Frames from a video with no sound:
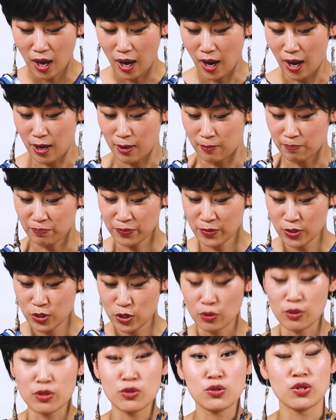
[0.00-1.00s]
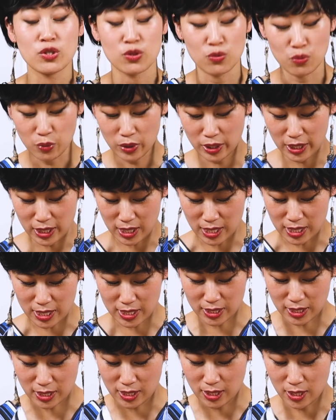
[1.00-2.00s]
So it's just really
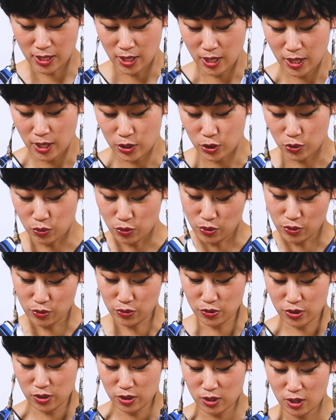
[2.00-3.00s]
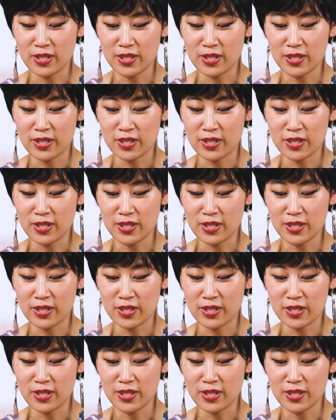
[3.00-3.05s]
easy to use.